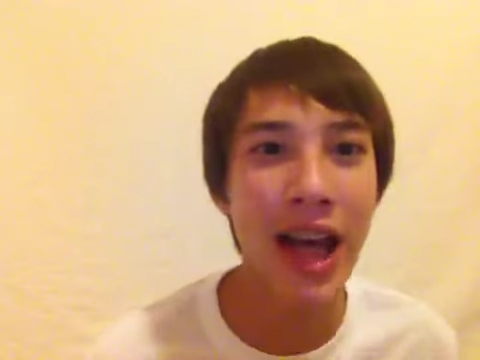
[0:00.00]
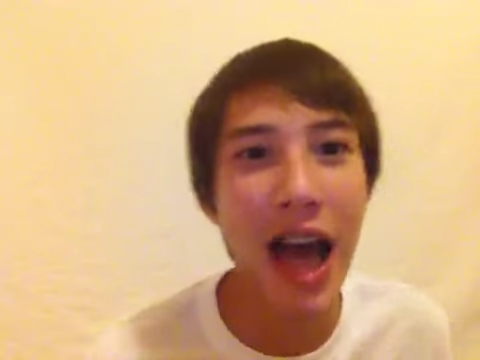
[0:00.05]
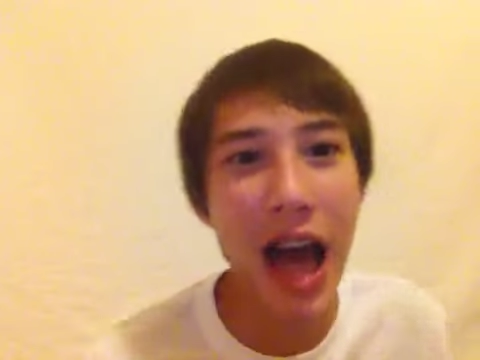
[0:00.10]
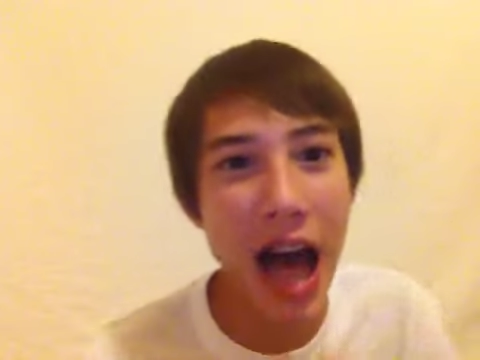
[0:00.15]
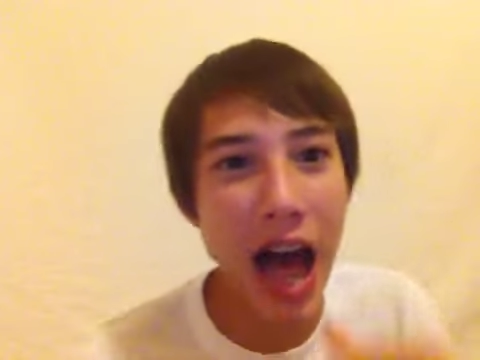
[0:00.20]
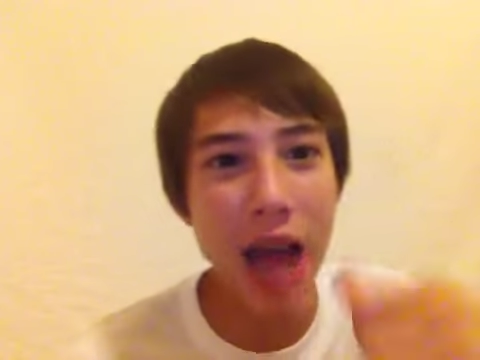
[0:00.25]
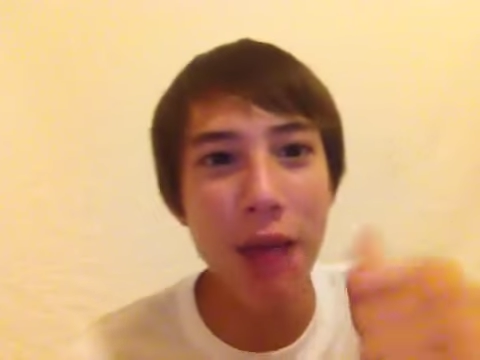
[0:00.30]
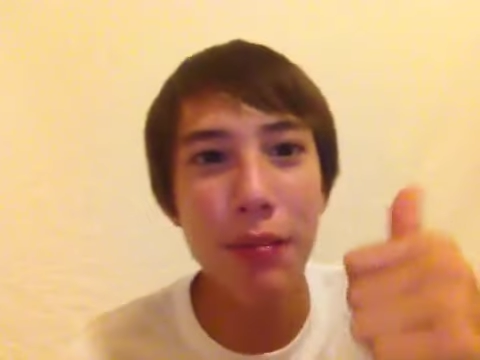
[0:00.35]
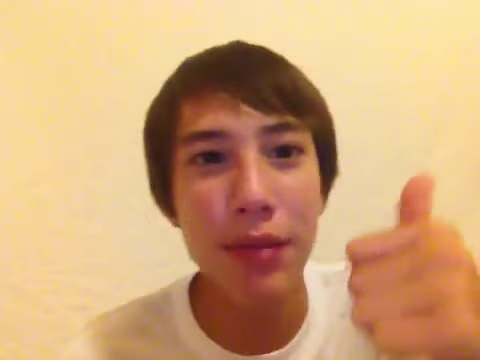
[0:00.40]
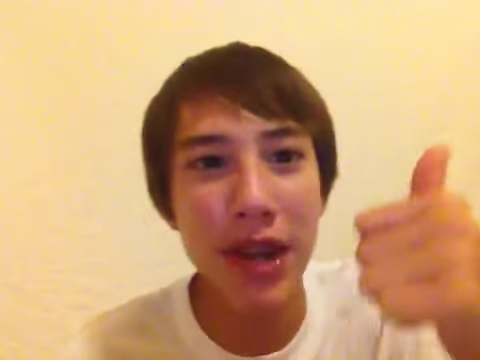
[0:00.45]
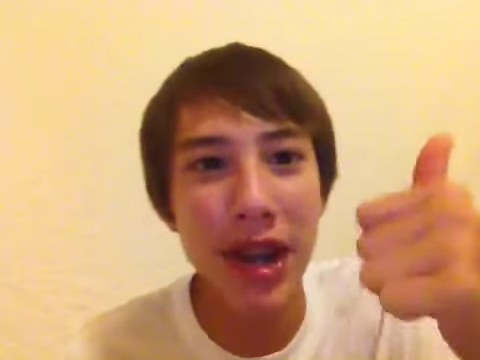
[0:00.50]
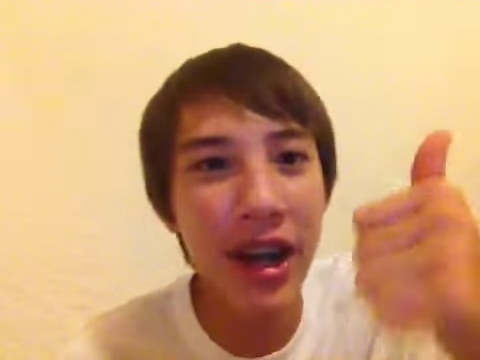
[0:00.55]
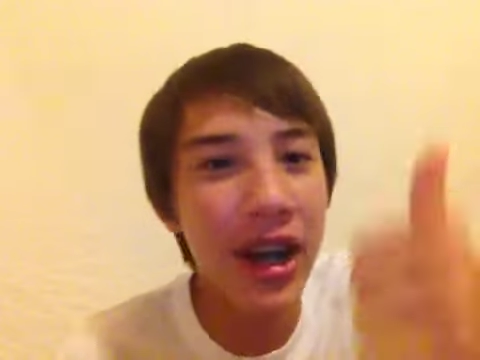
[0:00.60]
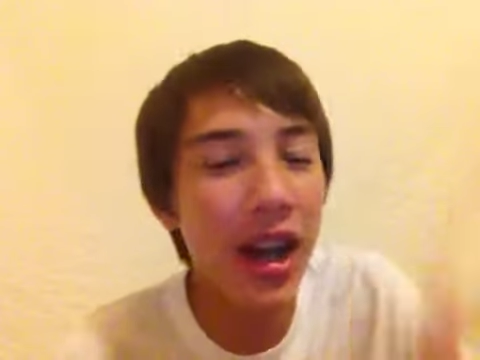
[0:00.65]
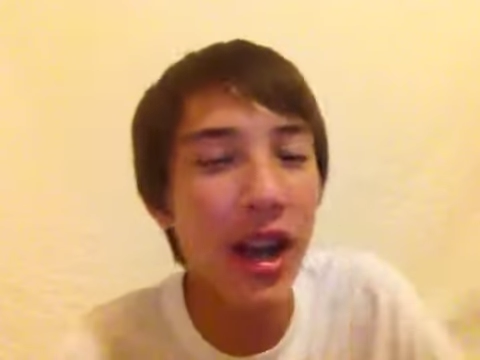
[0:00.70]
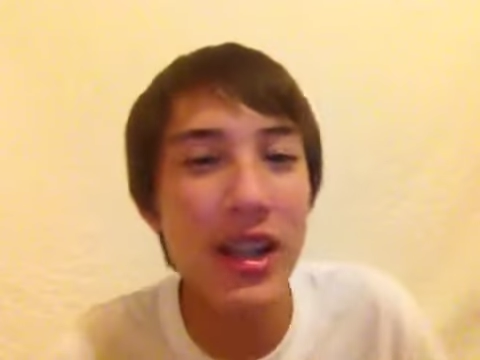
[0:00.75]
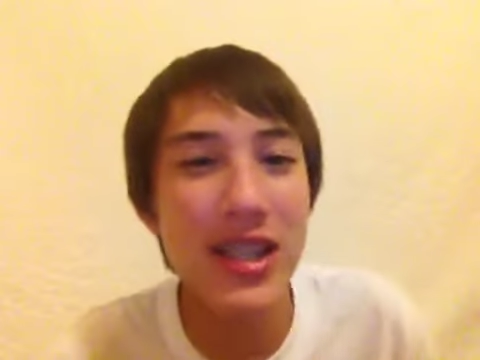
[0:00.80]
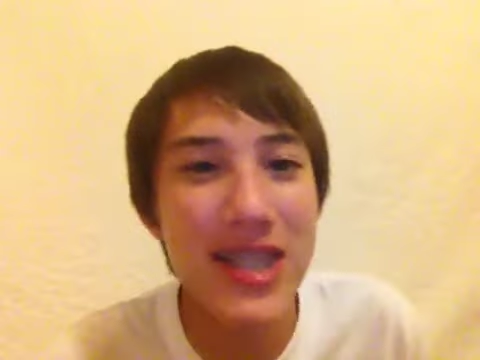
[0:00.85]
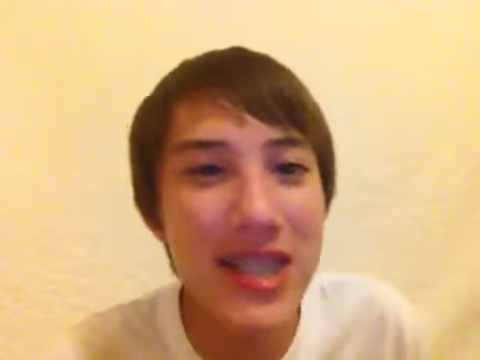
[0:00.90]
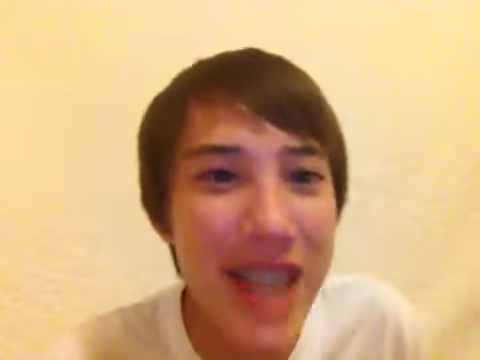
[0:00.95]
I'm in
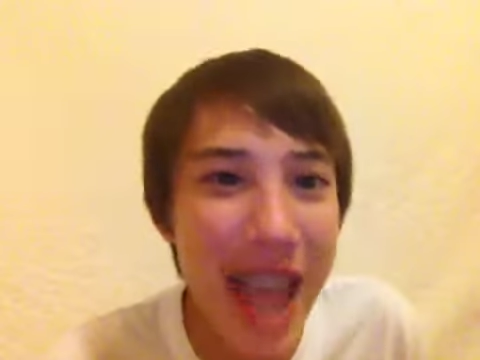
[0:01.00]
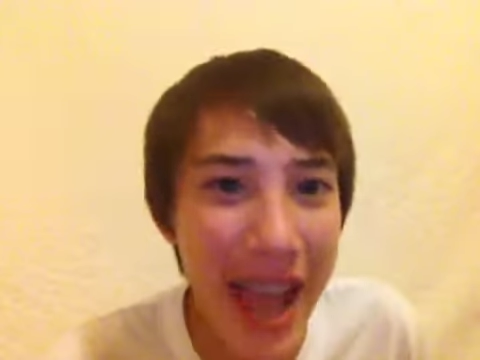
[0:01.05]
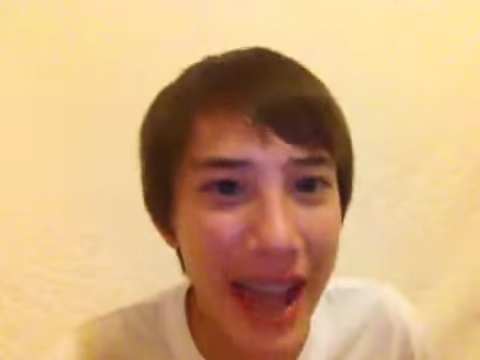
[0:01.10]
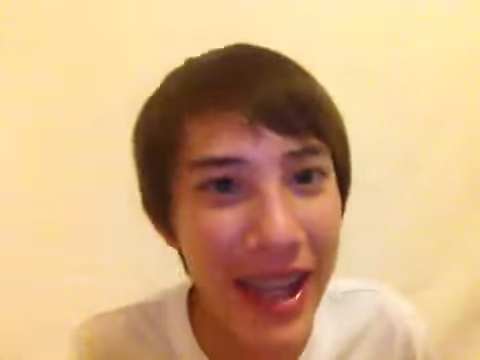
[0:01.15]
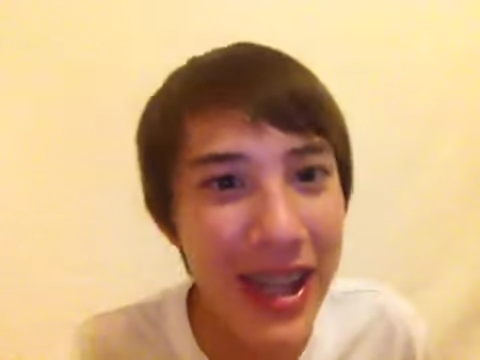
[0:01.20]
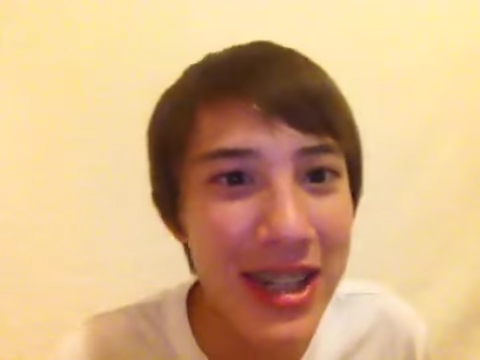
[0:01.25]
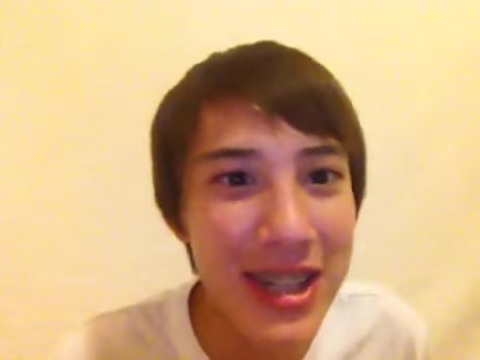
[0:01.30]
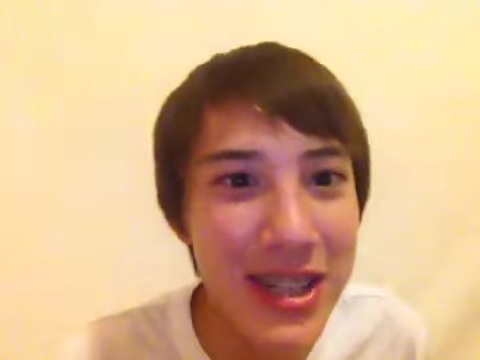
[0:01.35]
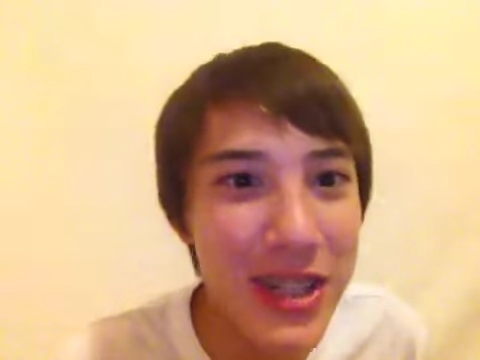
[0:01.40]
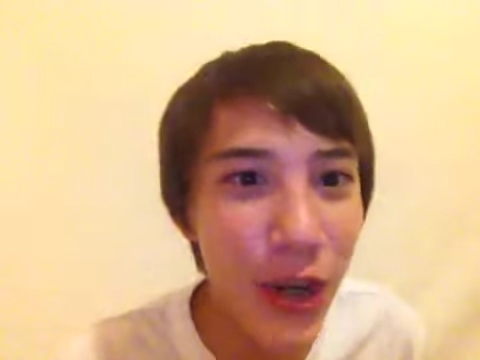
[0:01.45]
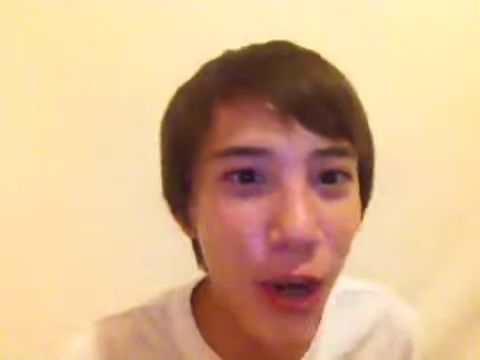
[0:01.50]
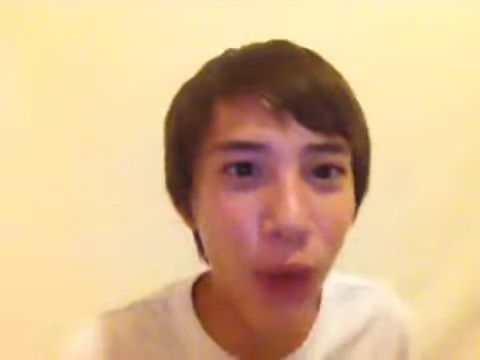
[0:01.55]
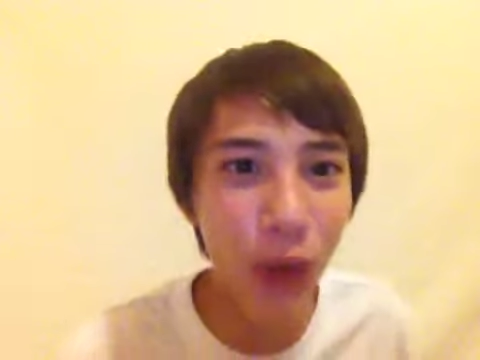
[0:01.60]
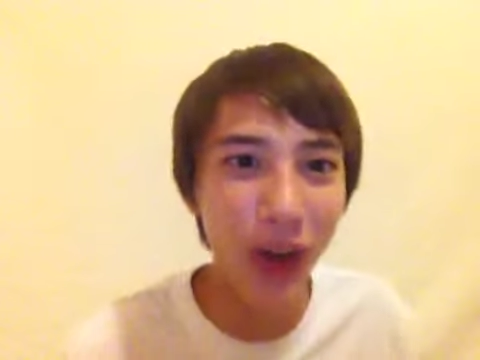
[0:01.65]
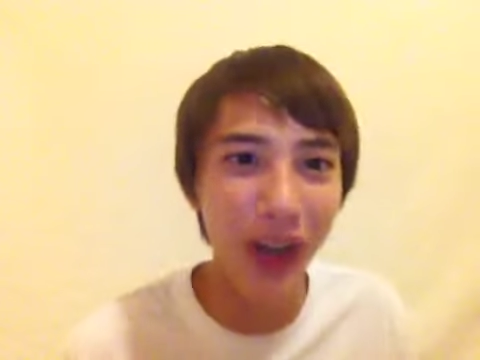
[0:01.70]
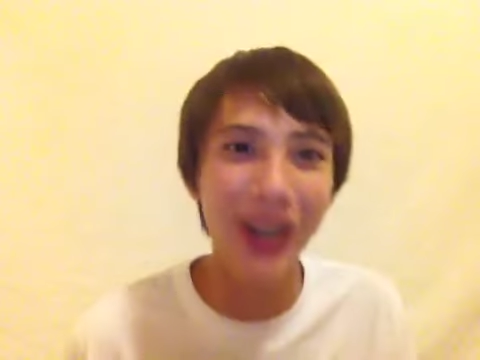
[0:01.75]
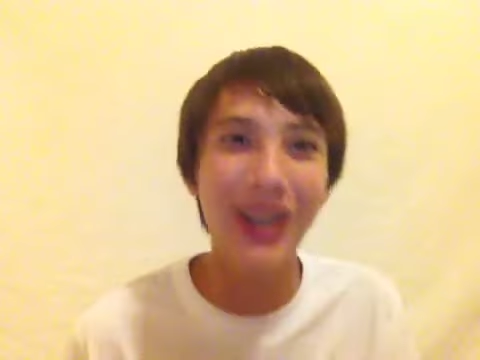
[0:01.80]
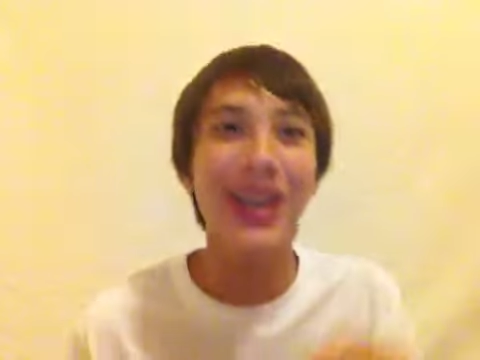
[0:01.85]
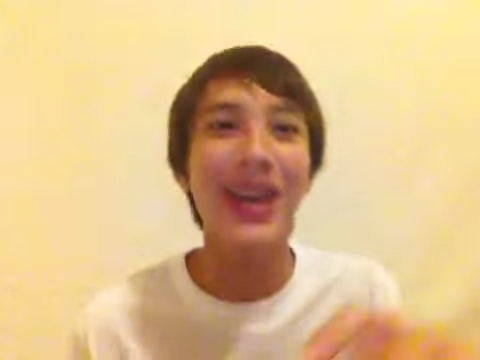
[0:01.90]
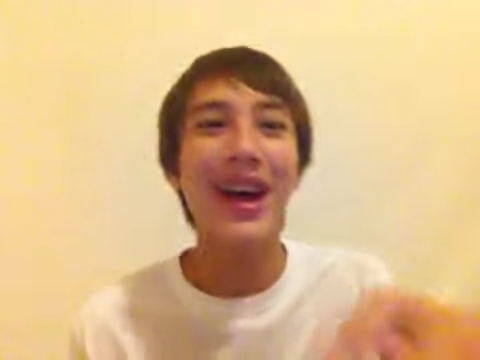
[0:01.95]
a second
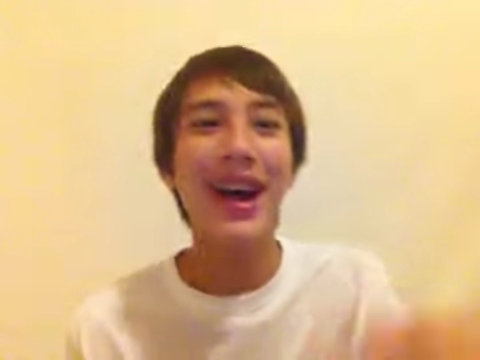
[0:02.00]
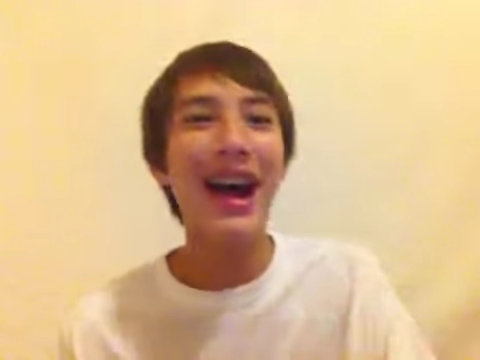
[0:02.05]
story!